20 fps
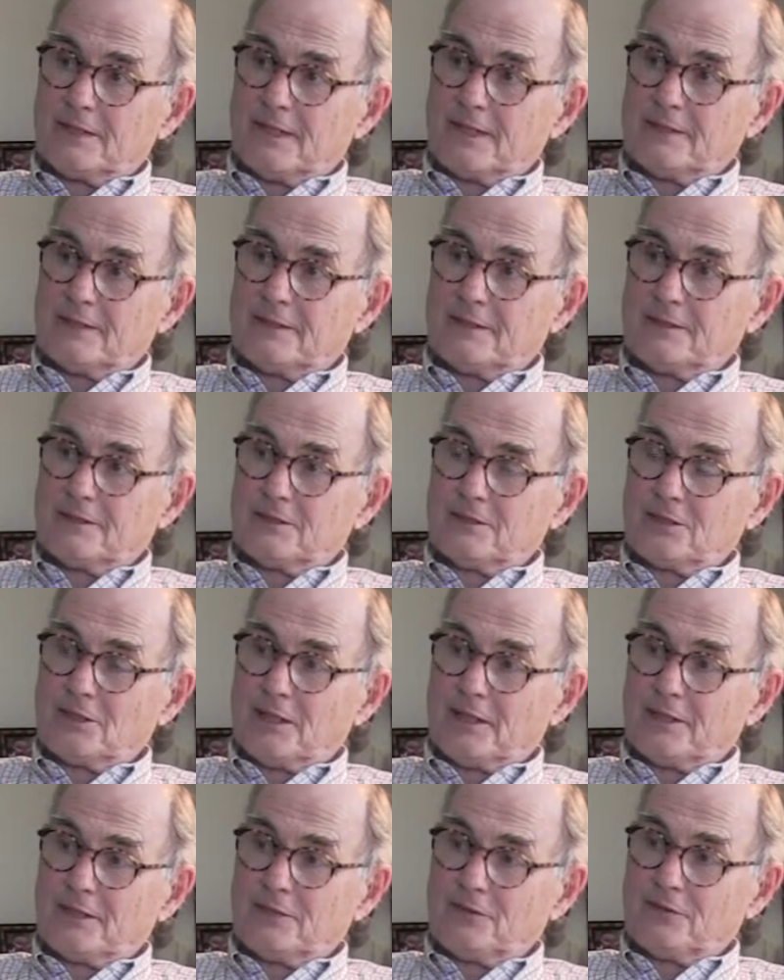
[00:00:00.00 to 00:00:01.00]
That didn't
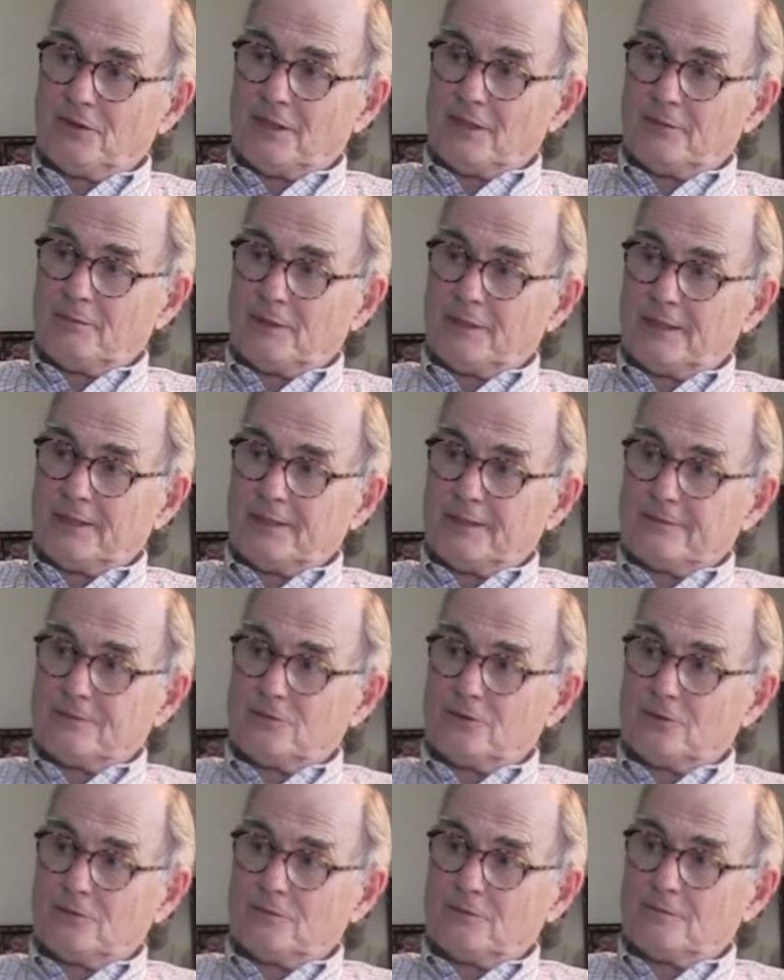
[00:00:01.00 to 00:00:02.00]
satisfy me,
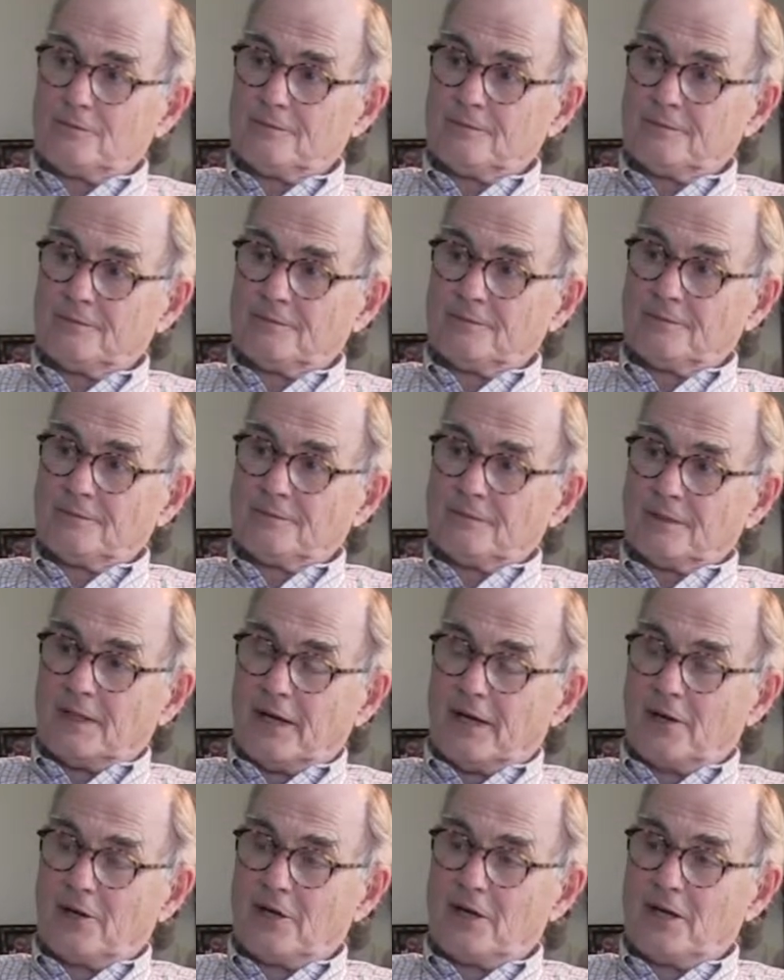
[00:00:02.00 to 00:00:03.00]
so
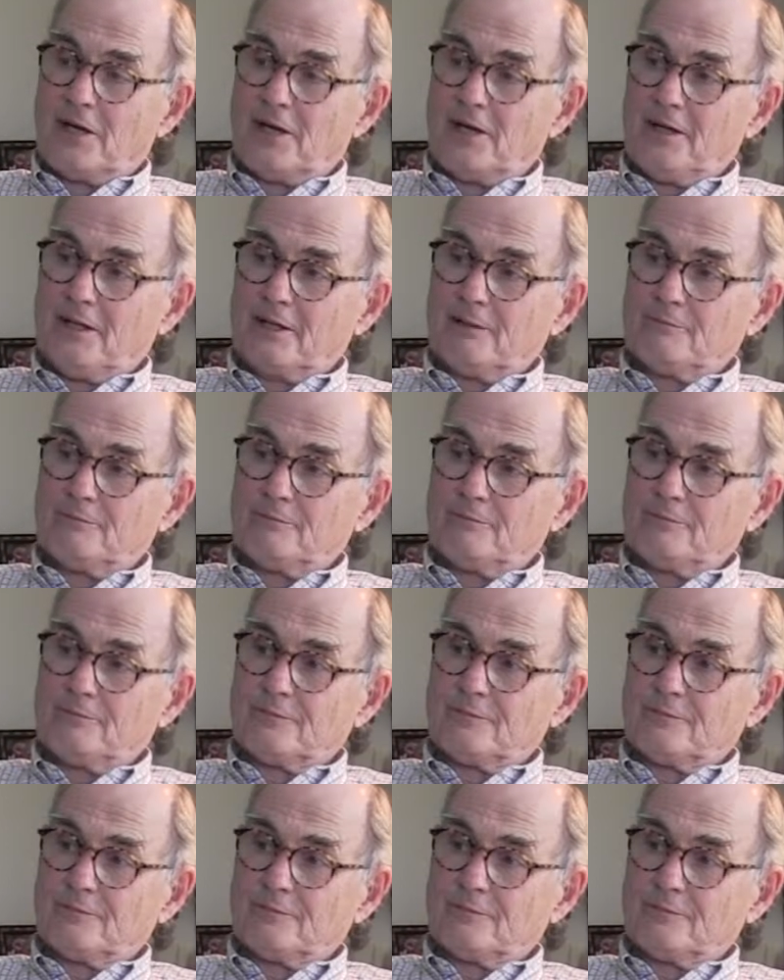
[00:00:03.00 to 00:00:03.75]
I hung it up.